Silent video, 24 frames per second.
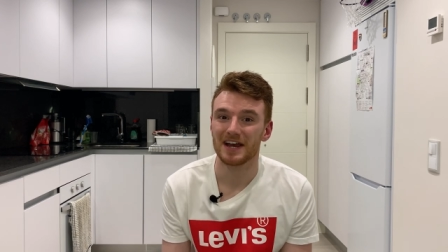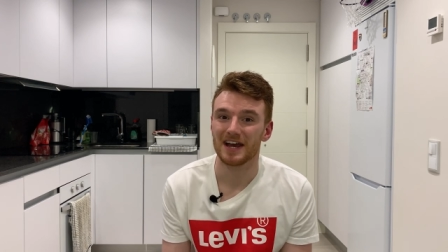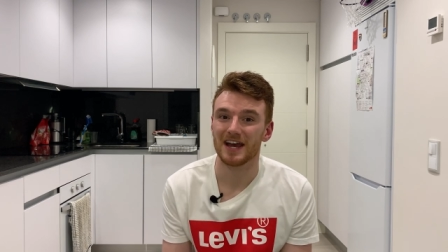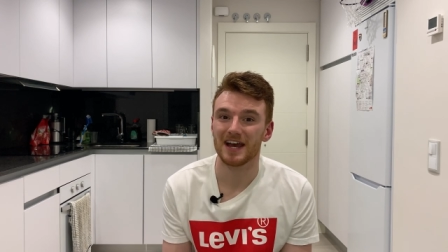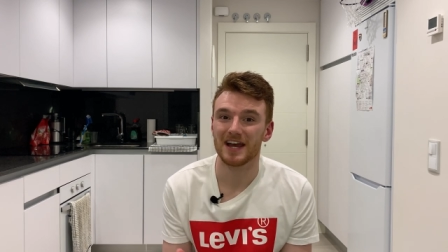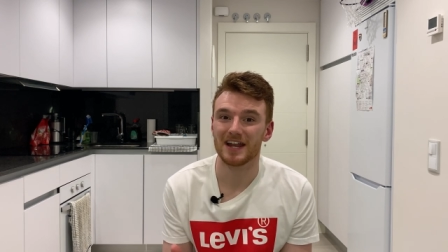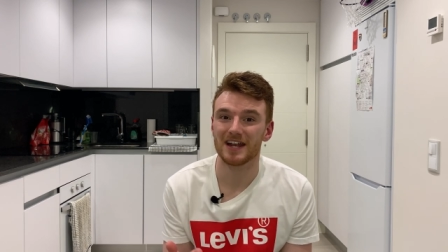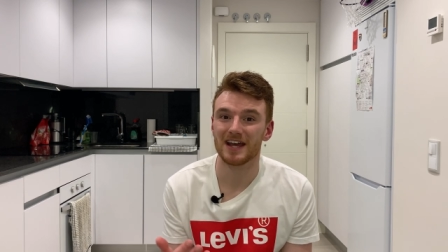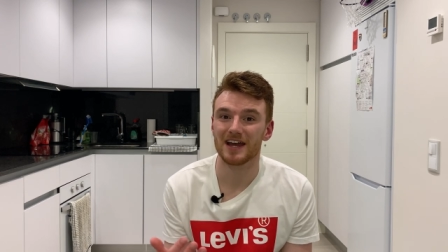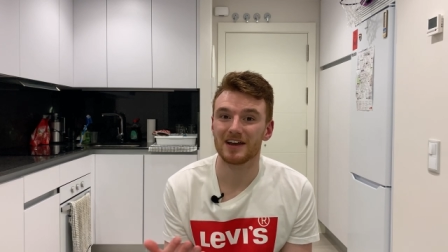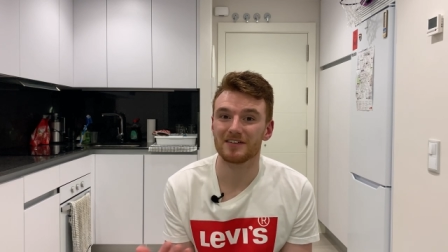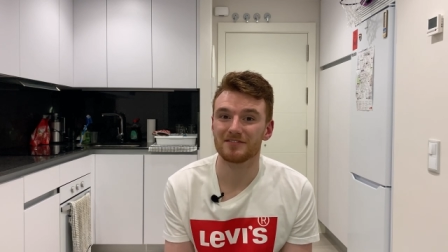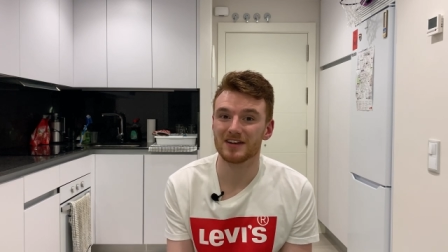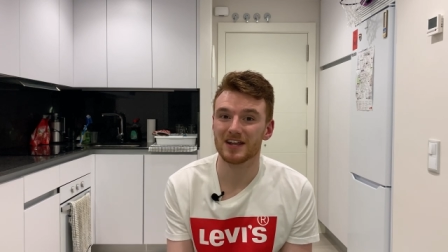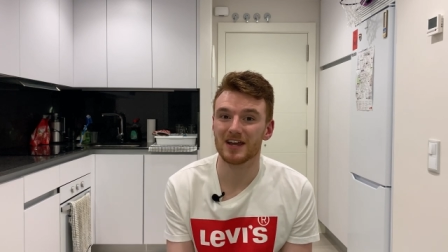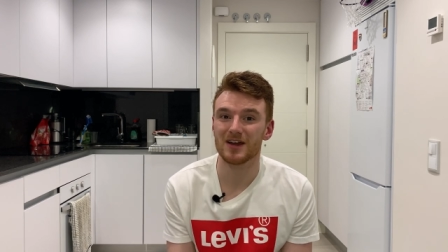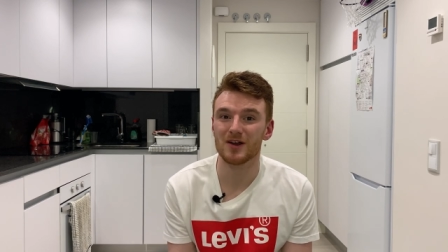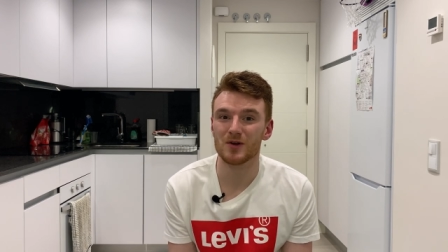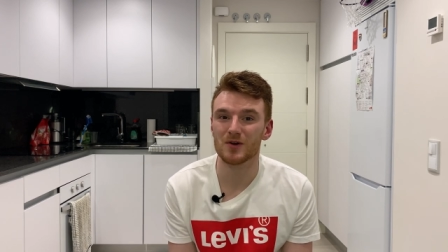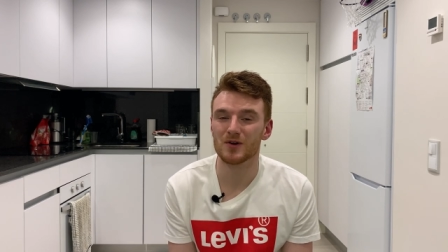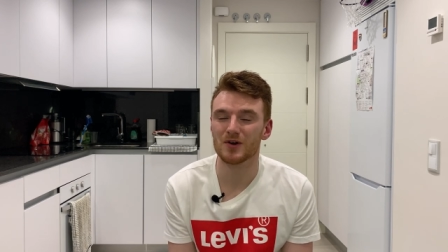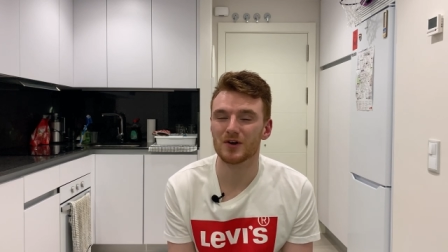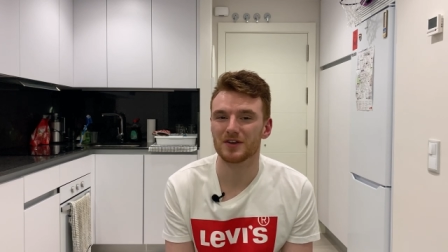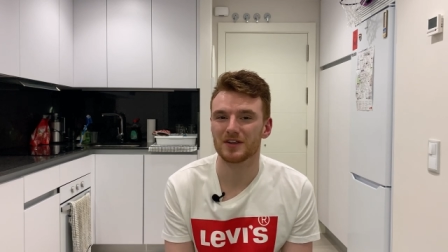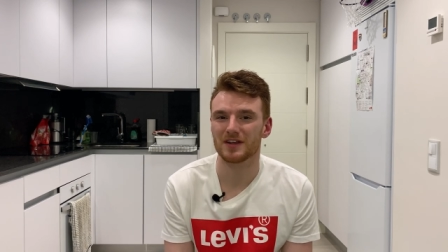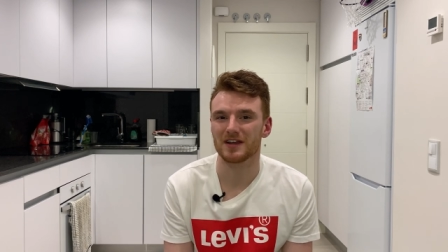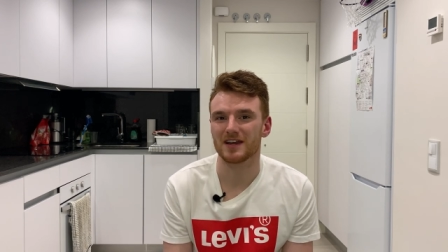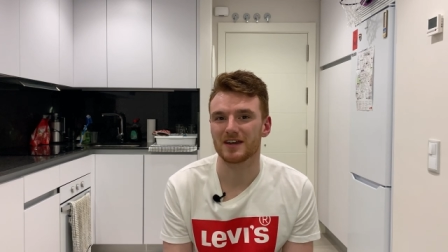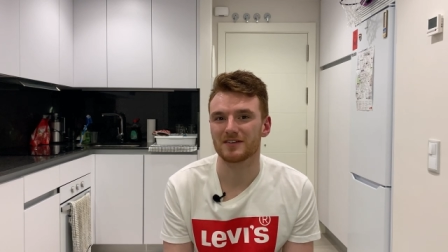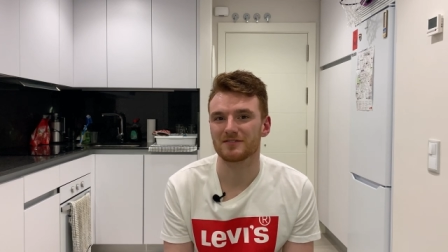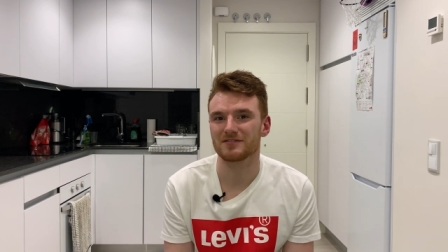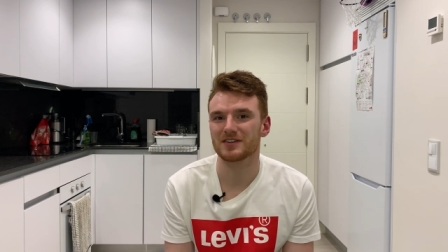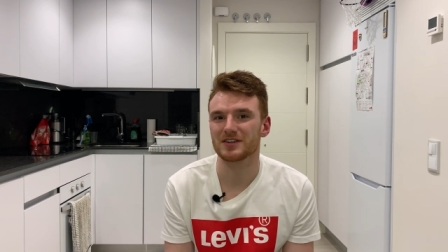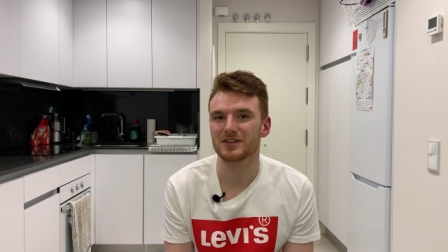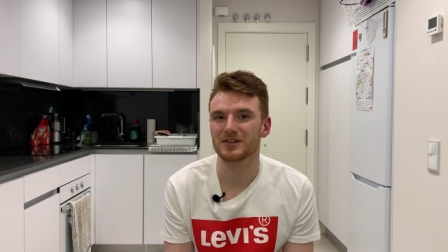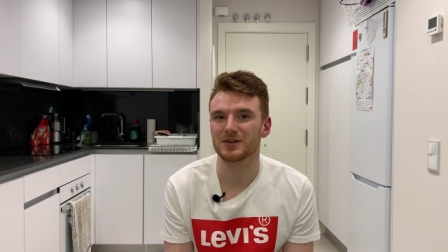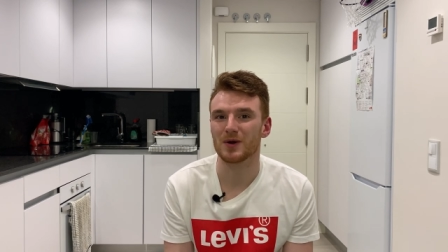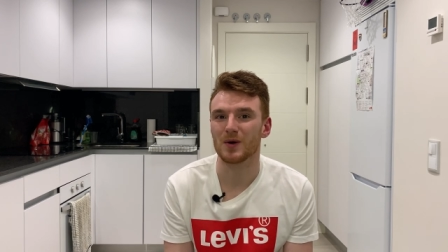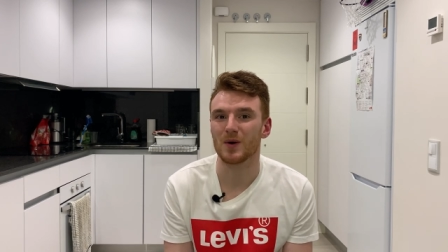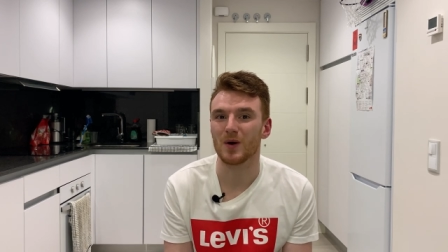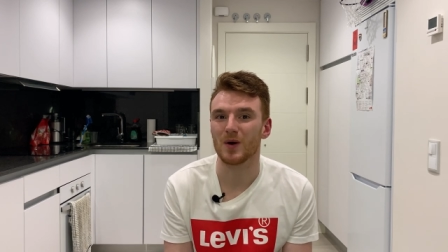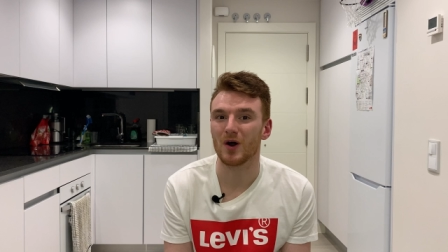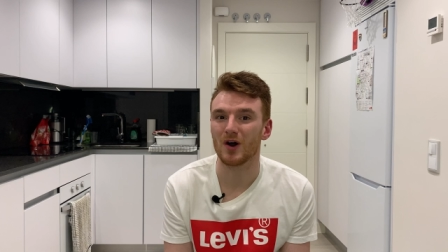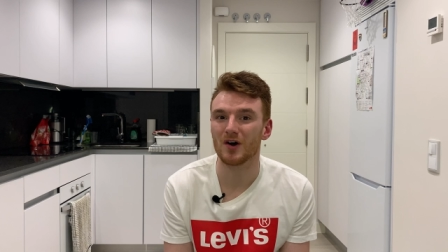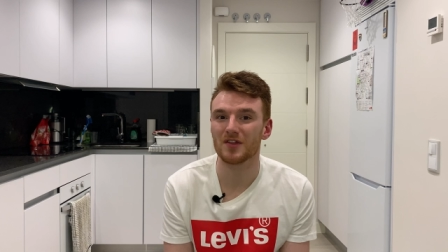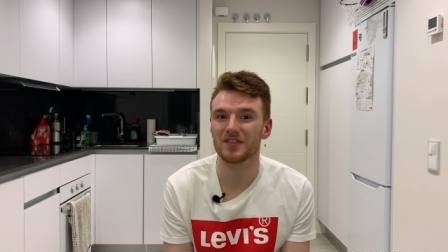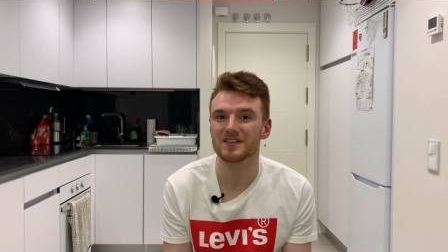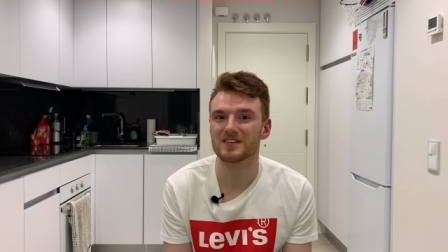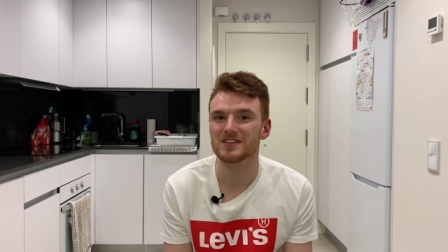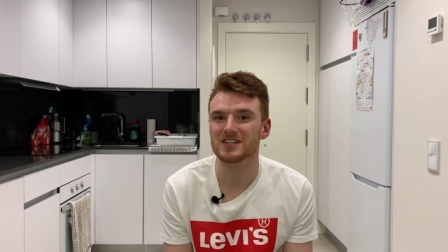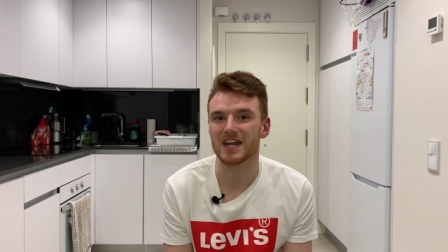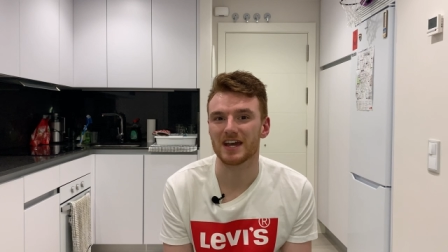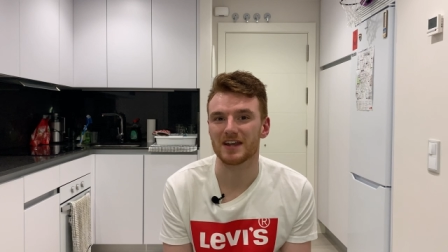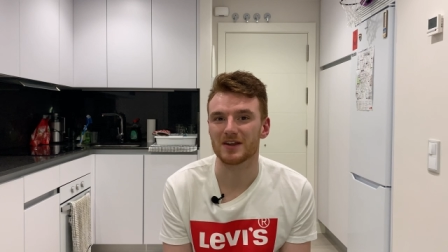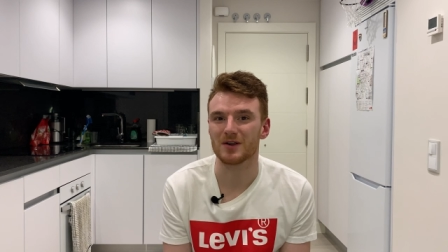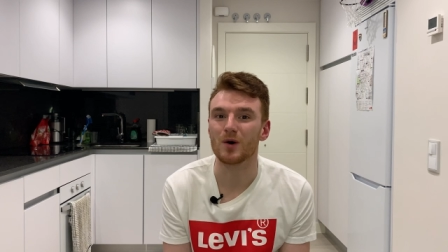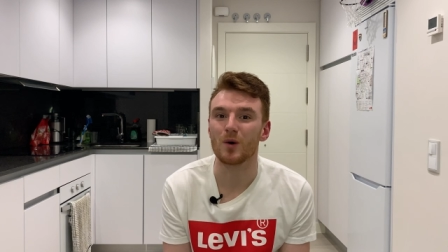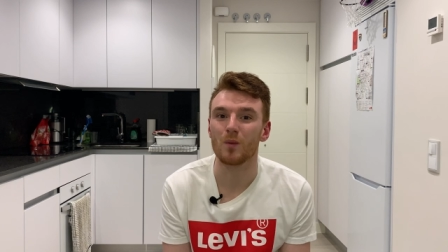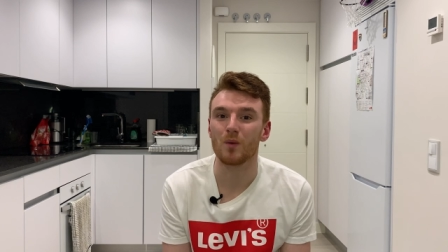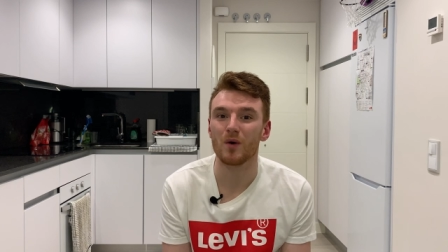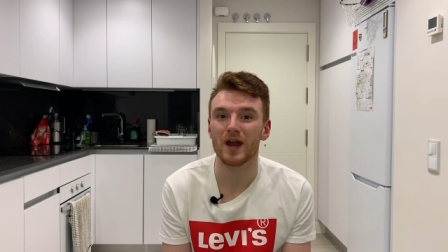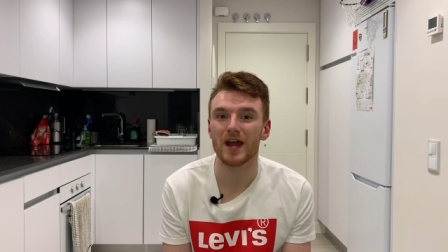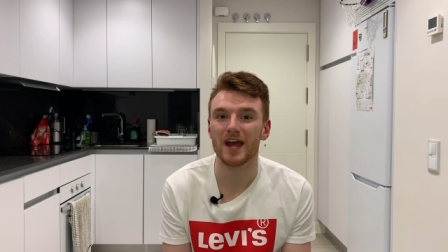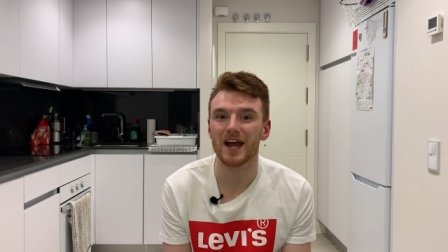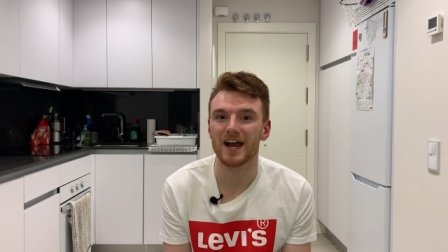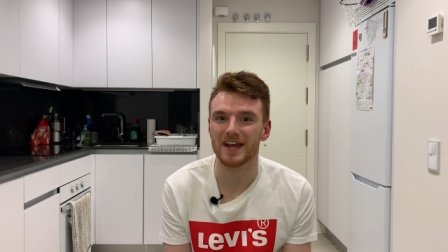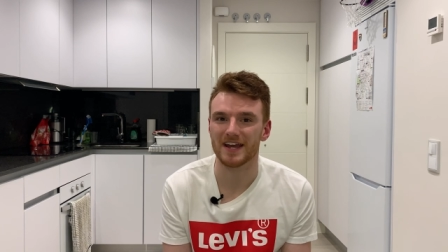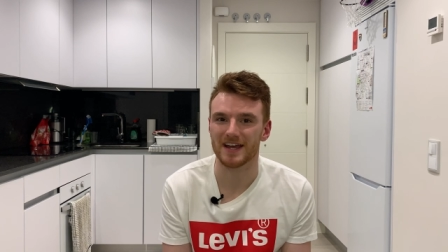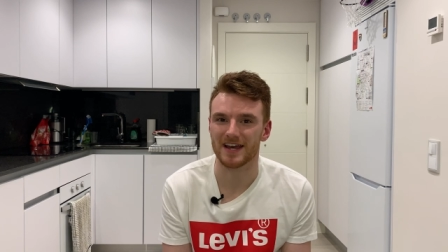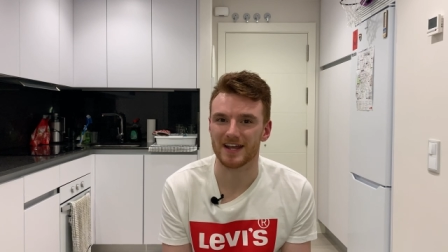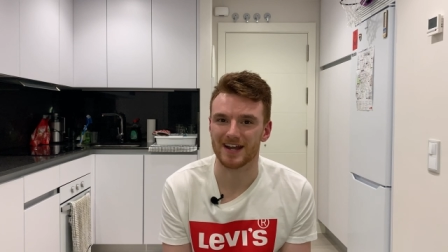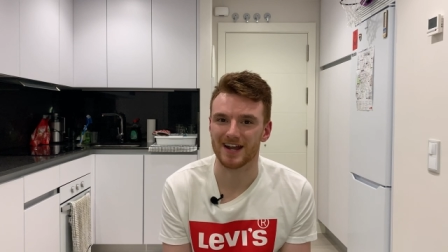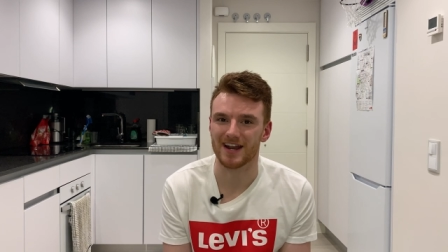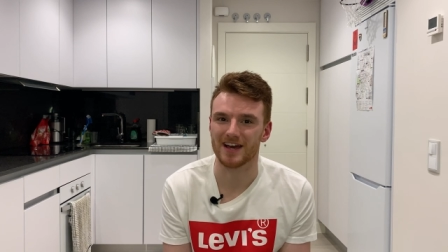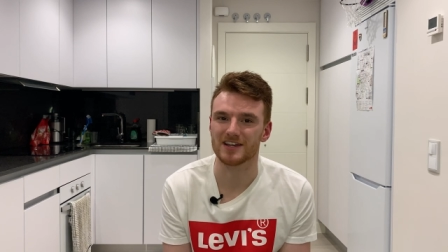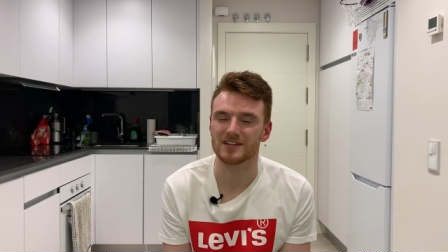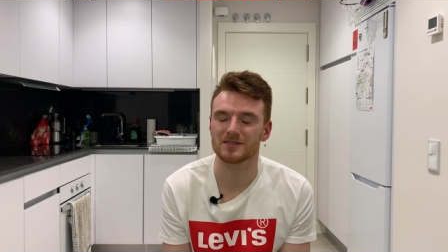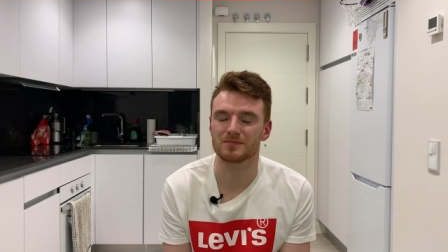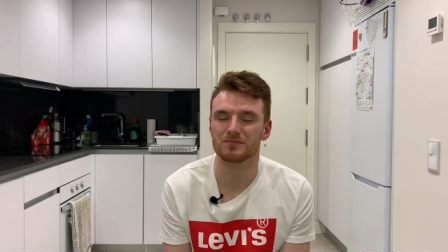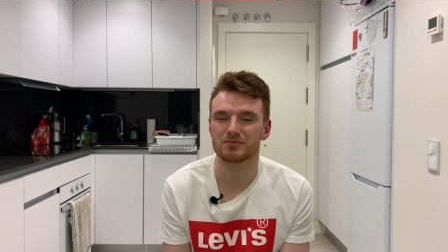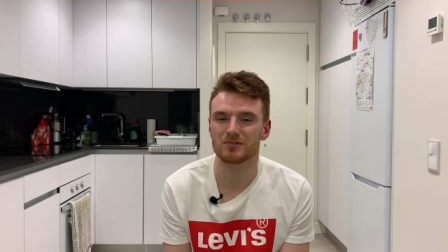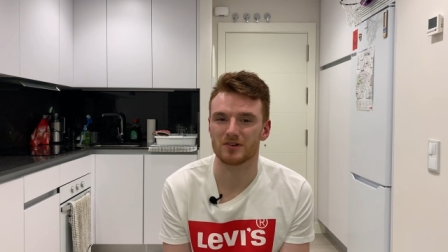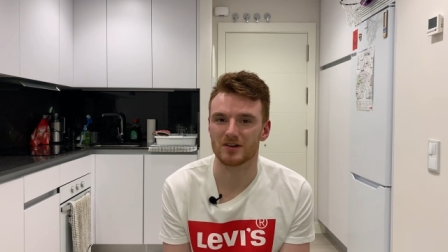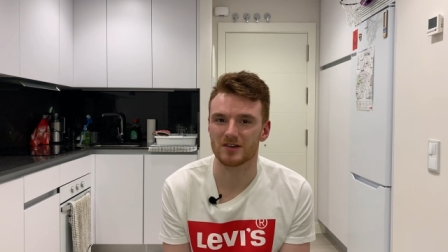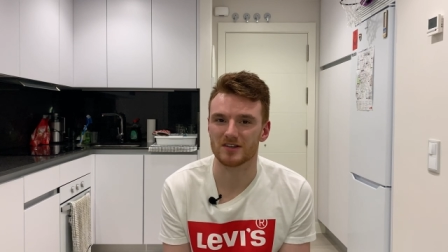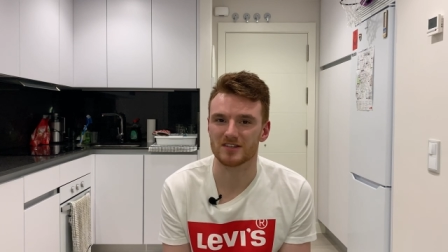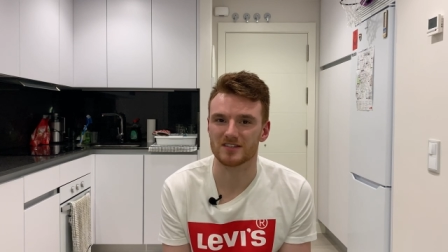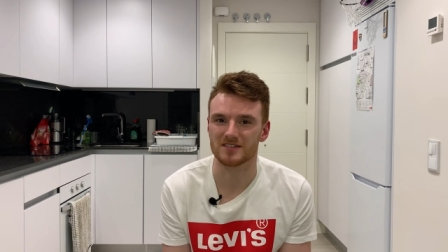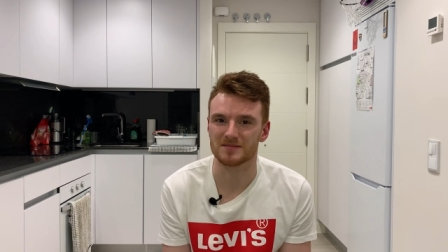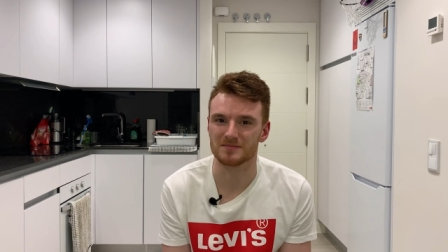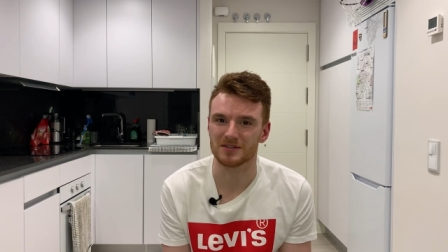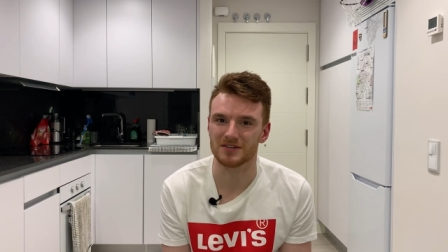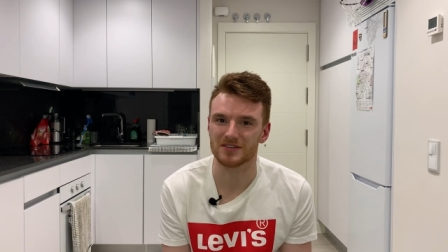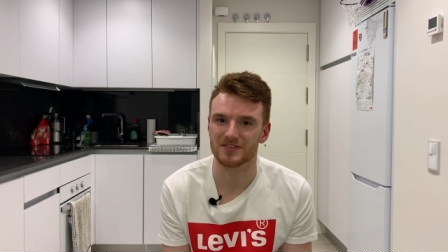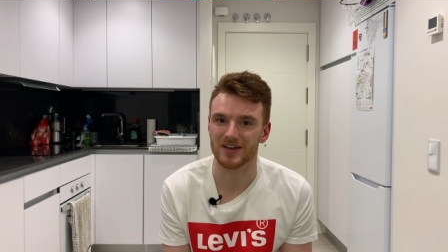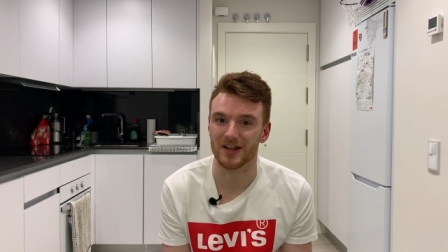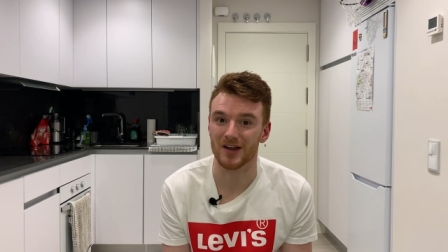and I've now got a video on the channel where I analyzed Proximus